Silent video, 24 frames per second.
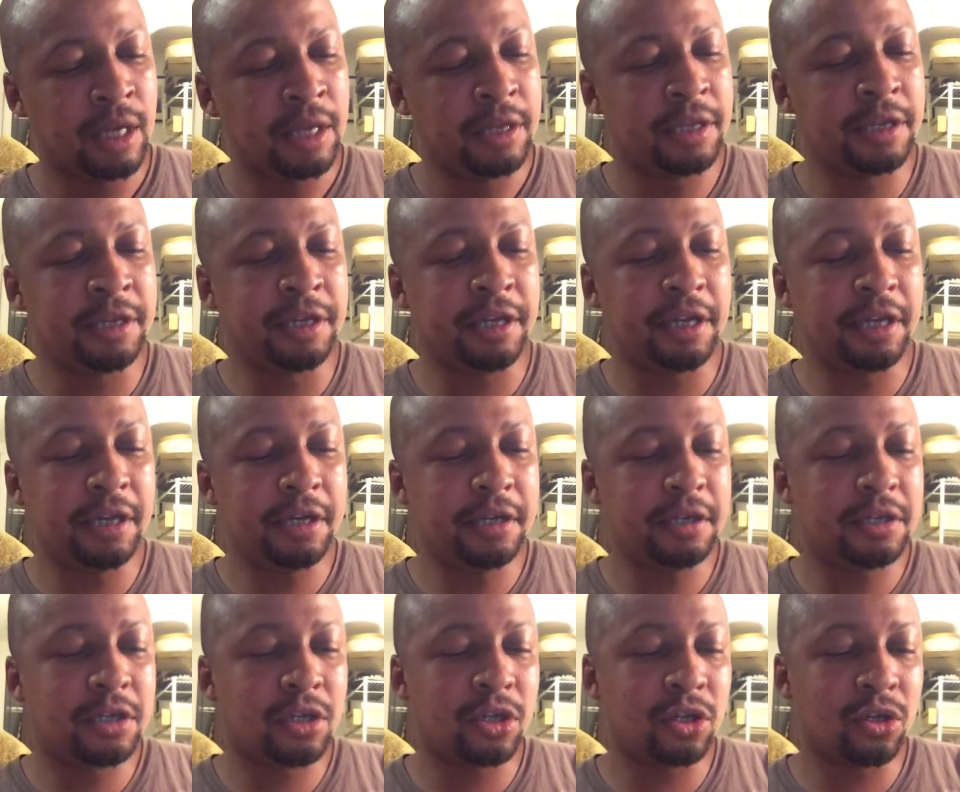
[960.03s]
The
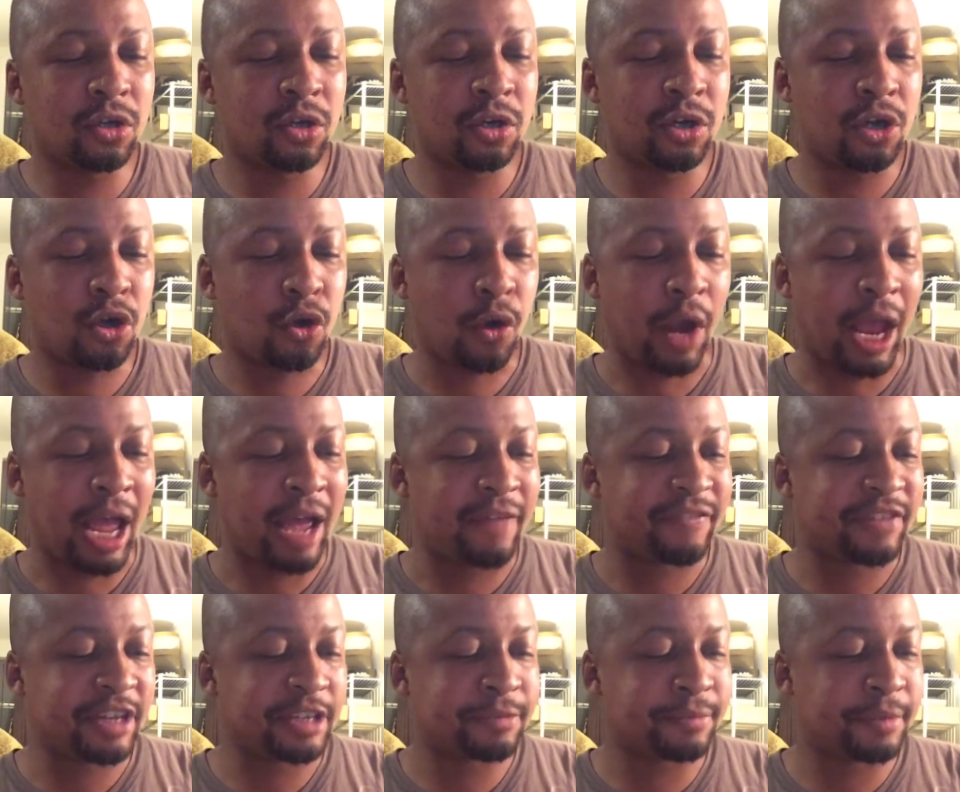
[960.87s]
need to learn
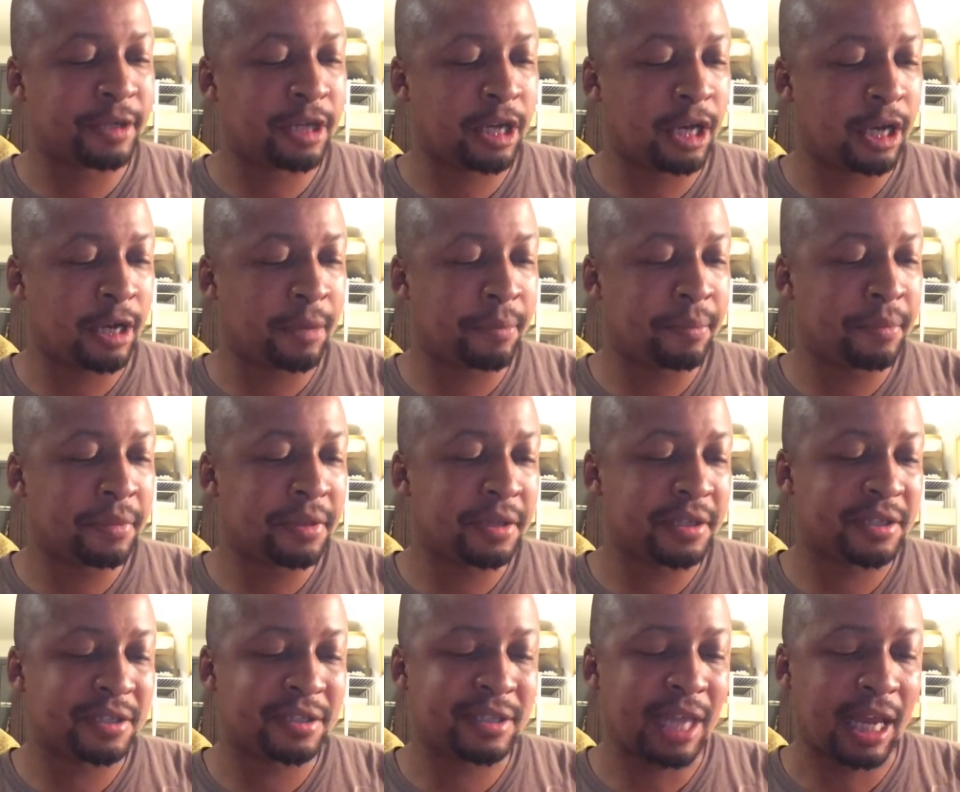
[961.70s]
craft has become
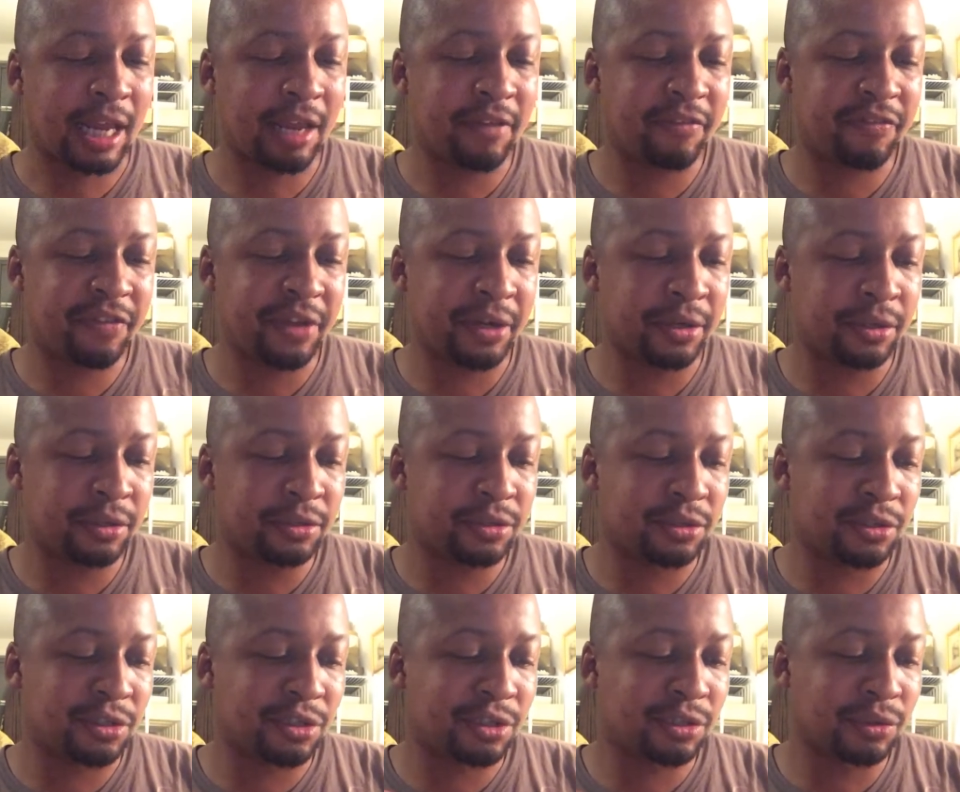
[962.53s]
the second fiddle
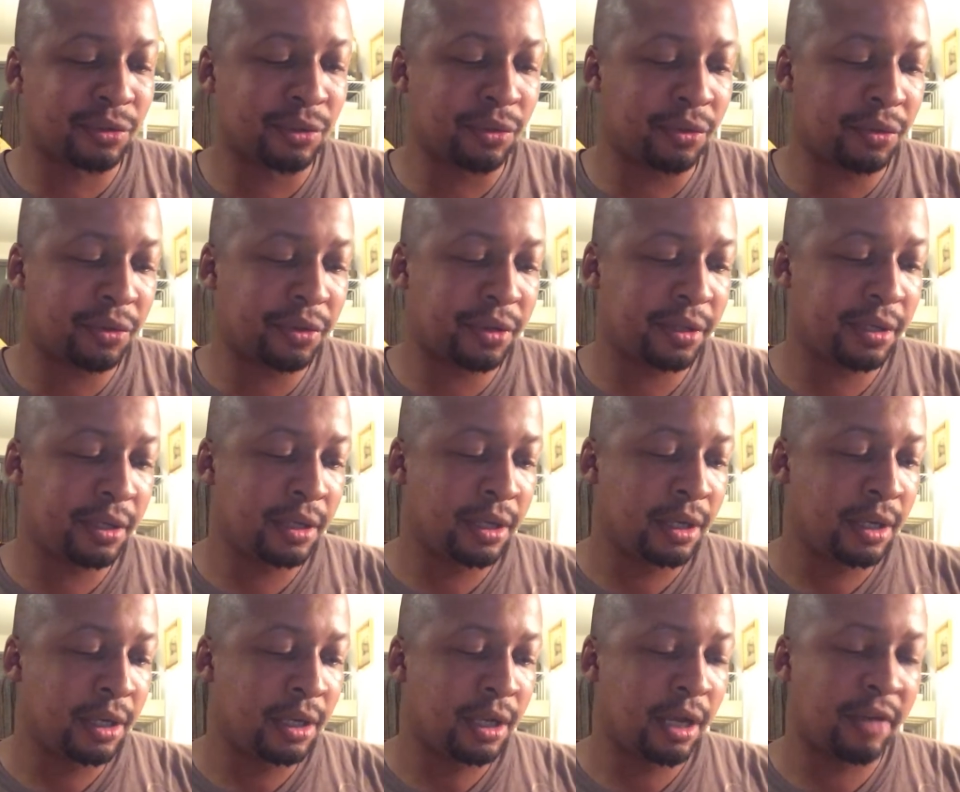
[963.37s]
to truth
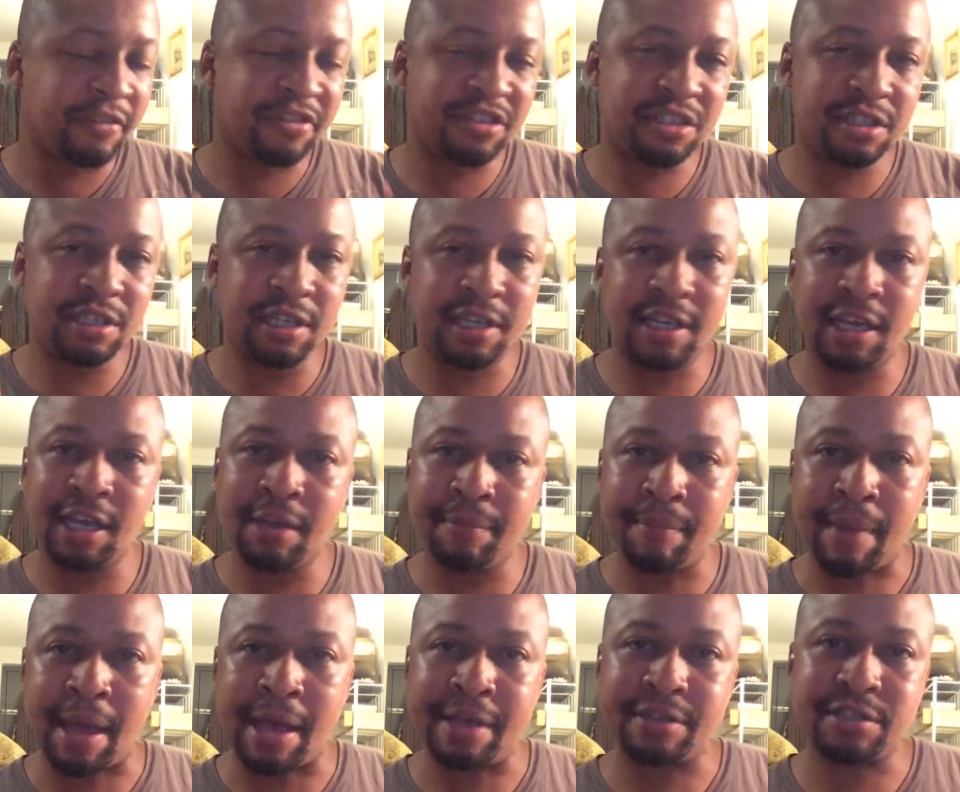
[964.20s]
of
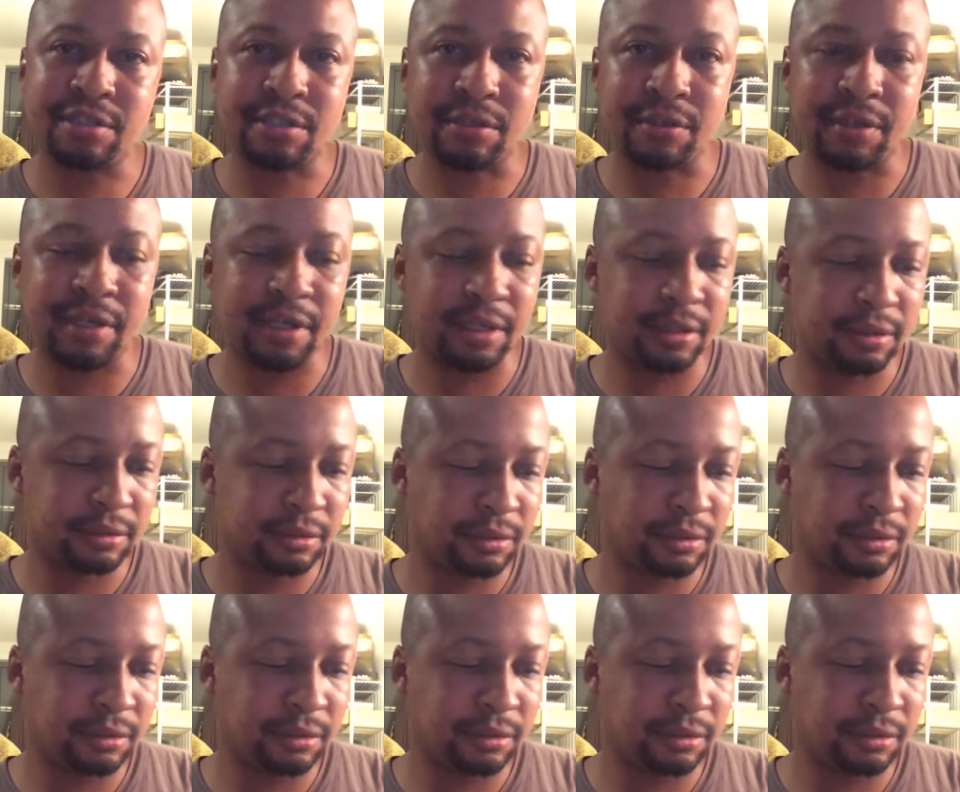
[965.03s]
seeking mastery.